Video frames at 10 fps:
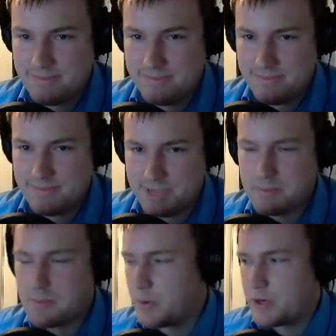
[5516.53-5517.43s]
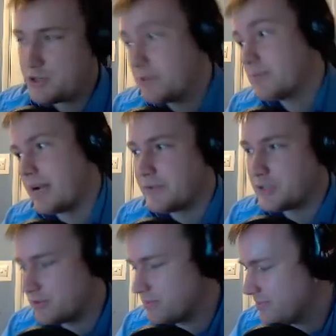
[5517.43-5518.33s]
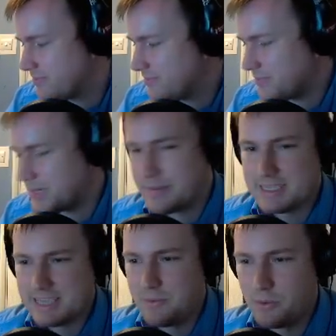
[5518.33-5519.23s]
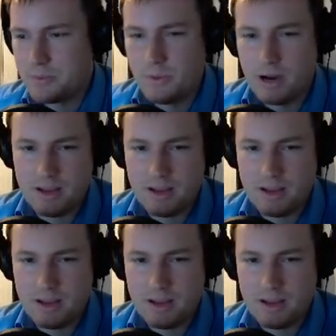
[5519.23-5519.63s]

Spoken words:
Some are more extreme than others, but it depends how warm you are.